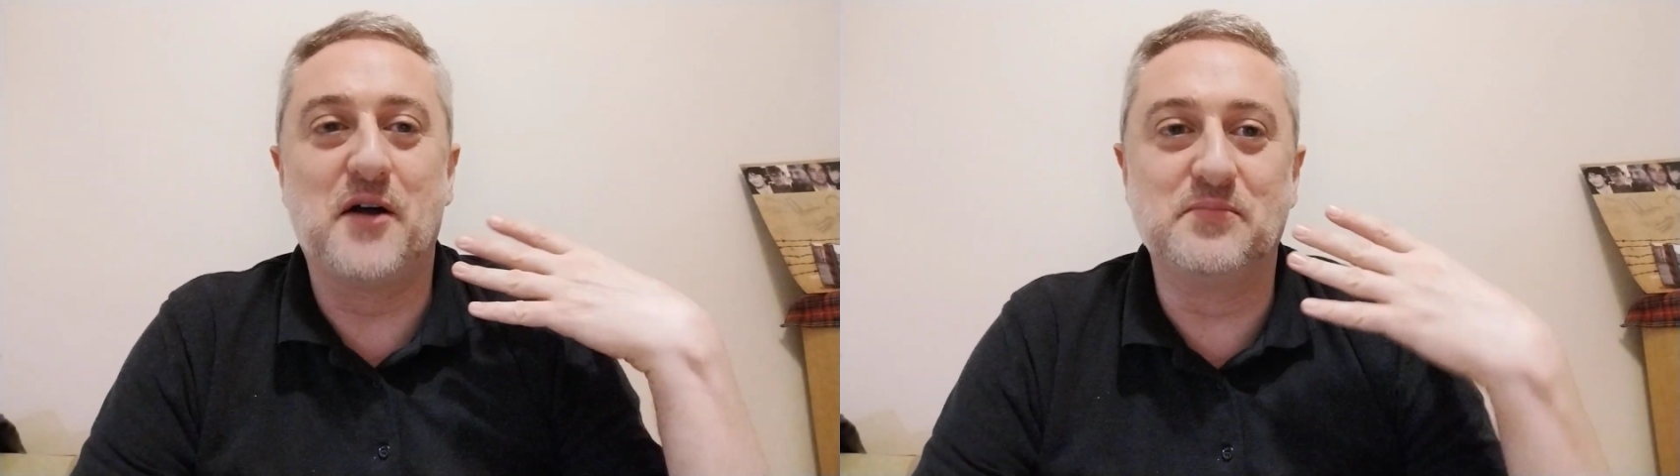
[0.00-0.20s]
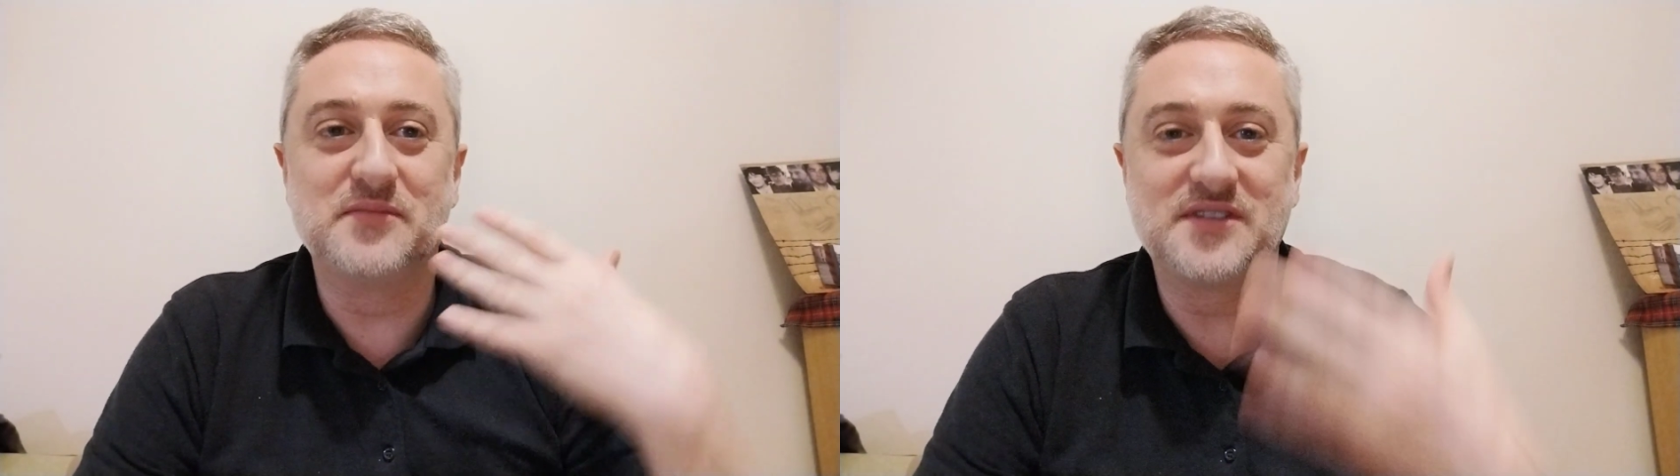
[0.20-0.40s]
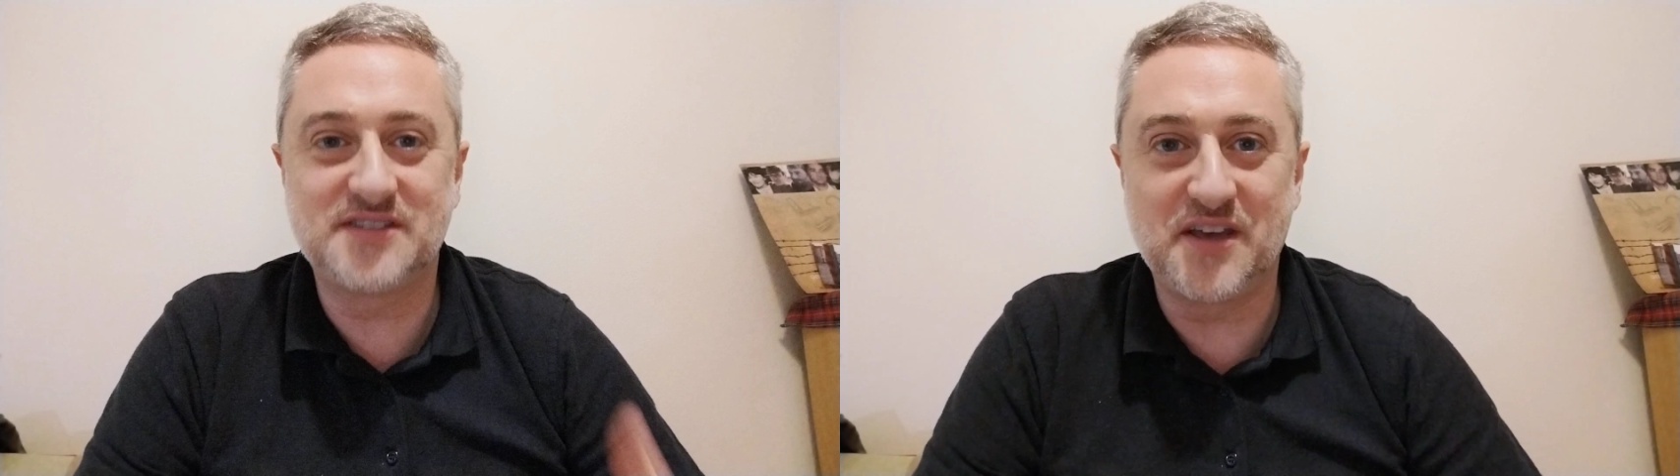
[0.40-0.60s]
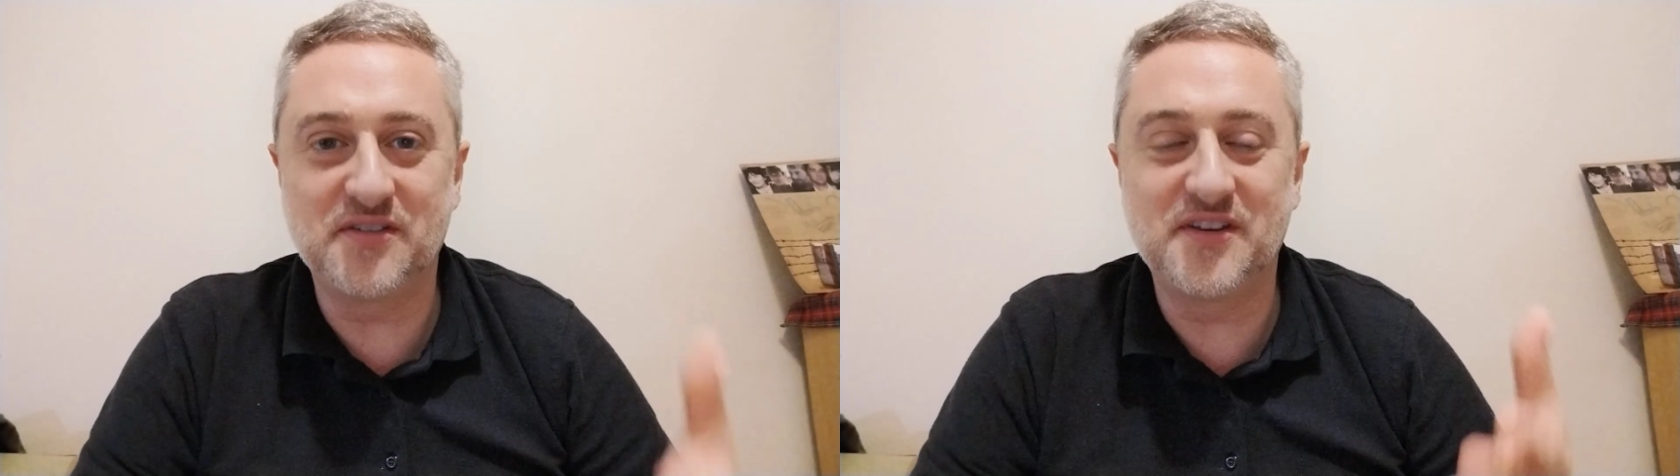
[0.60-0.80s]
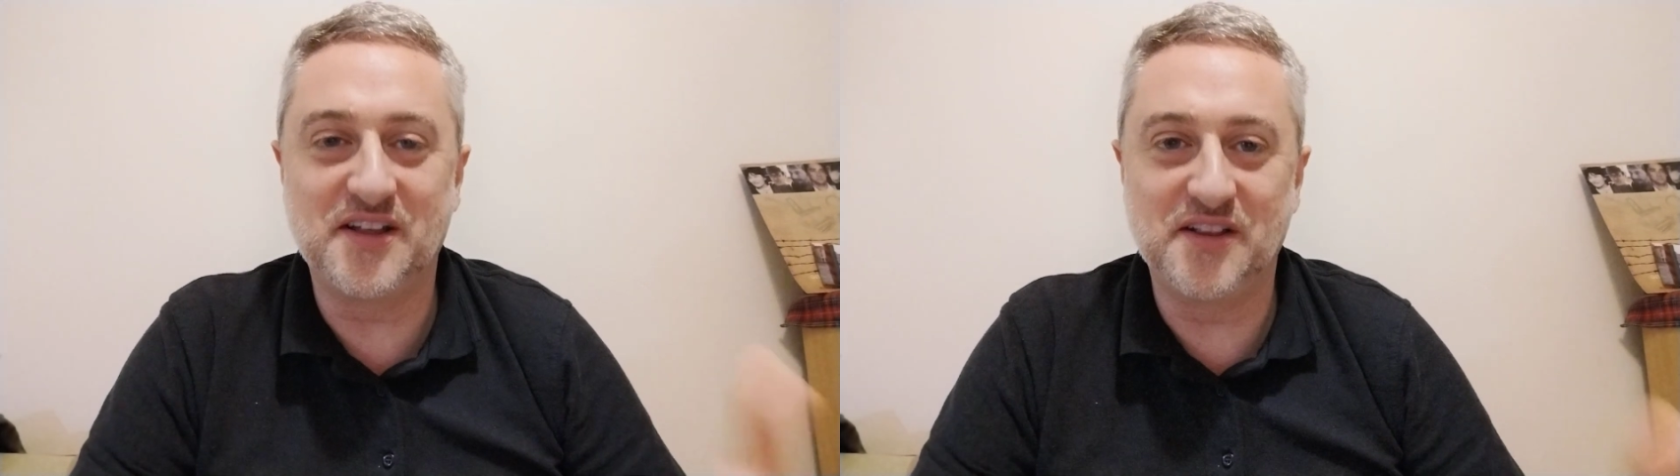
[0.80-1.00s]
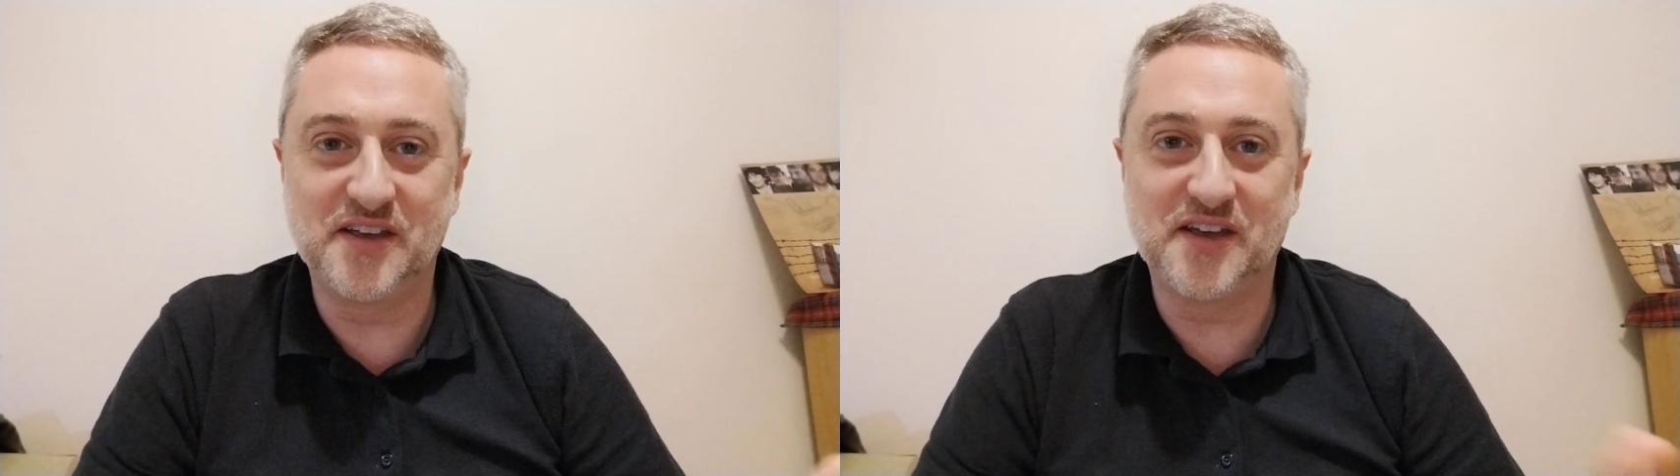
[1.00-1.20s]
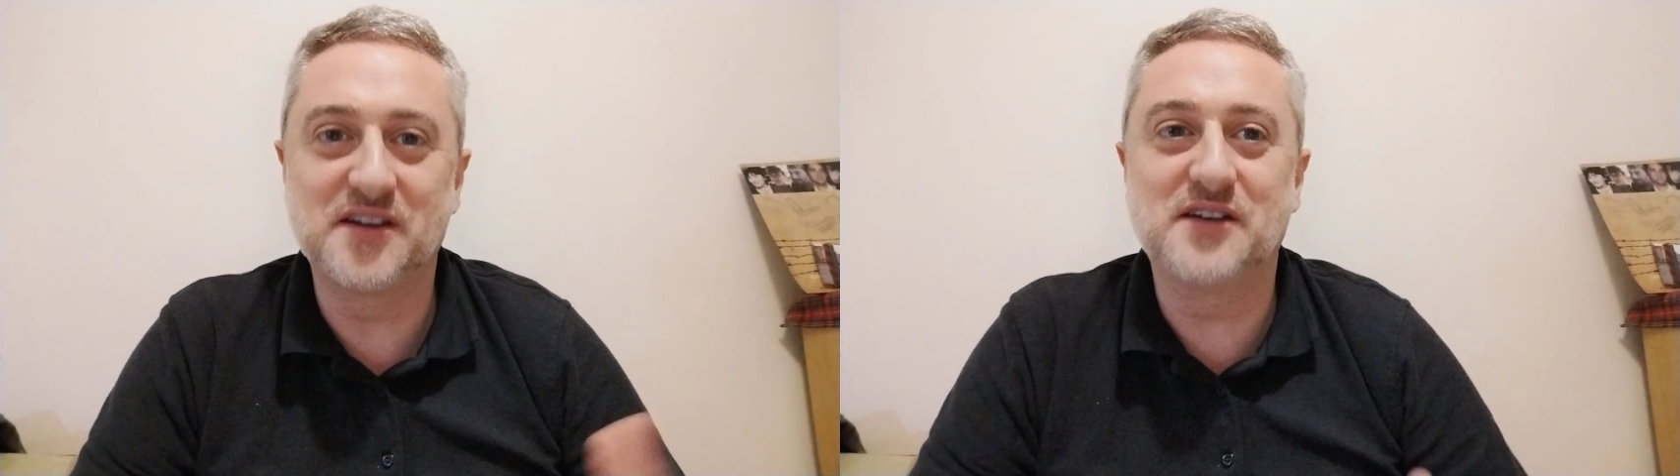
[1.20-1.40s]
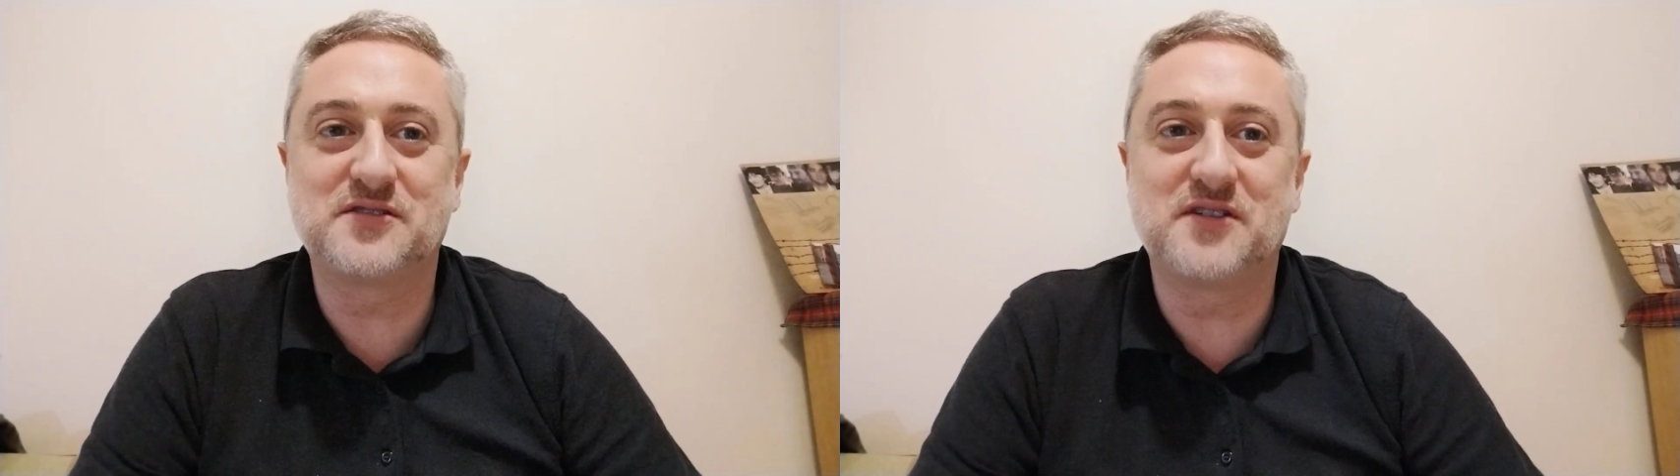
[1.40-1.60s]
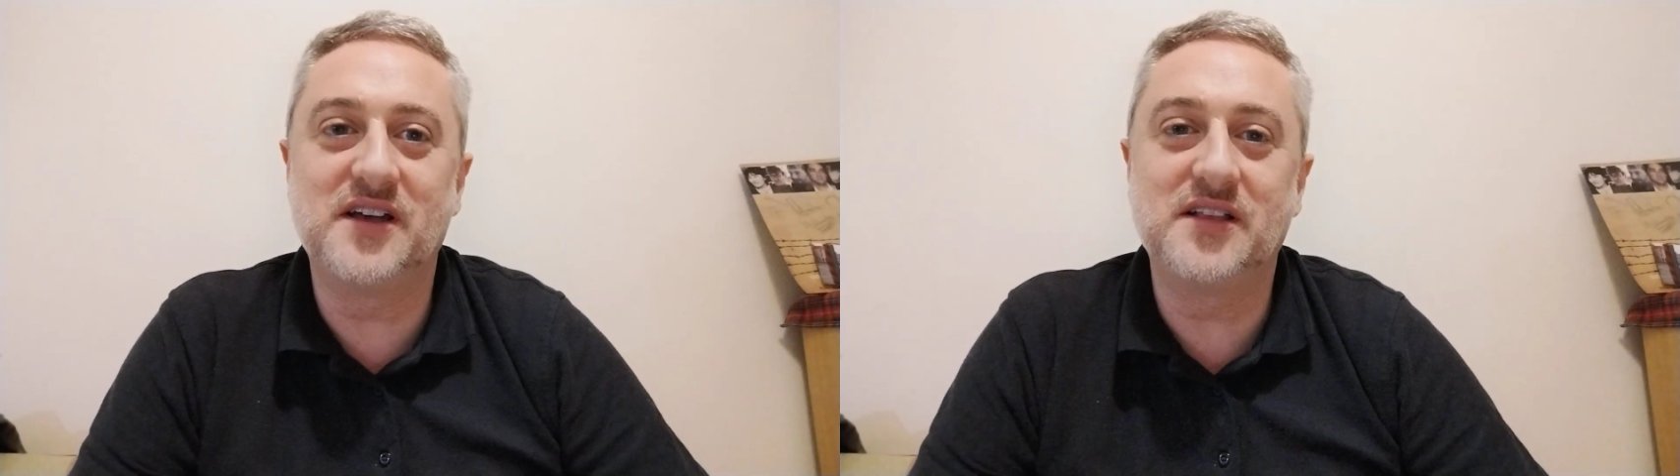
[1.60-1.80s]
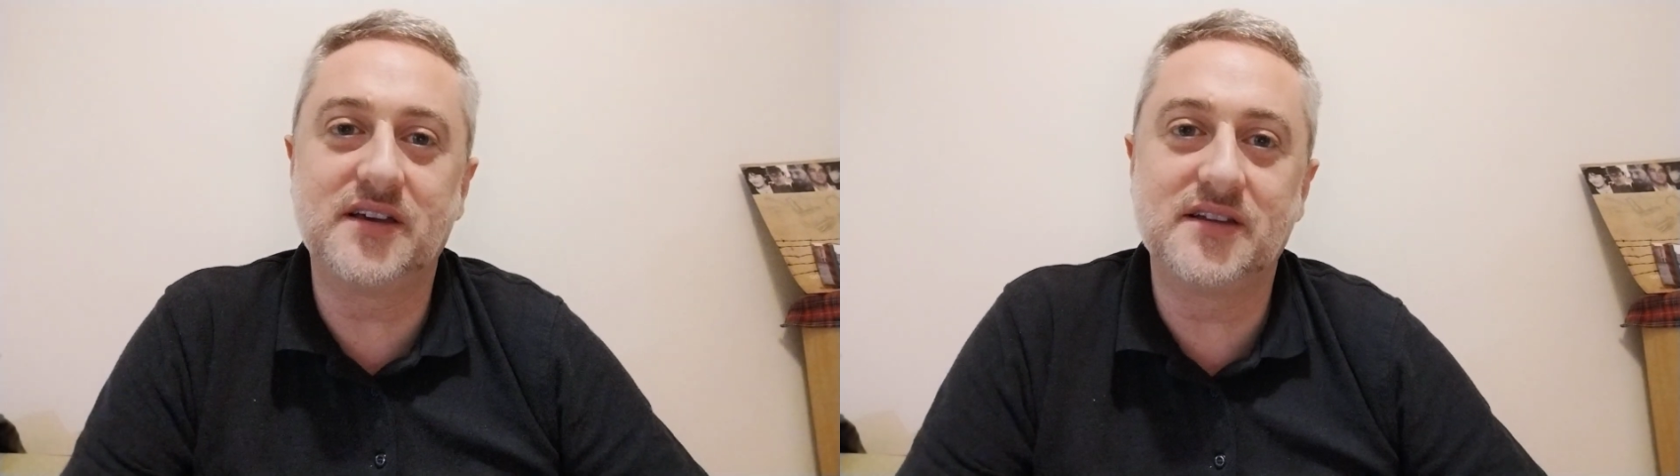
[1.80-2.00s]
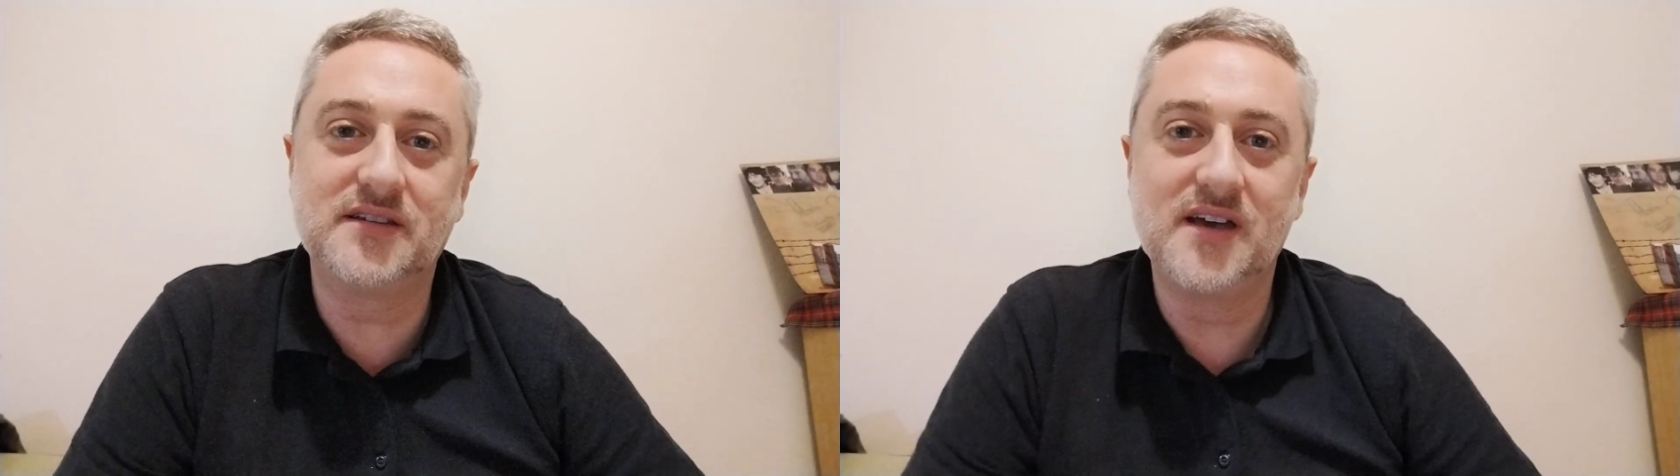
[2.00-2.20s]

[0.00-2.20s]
Stephen Elliott, Australian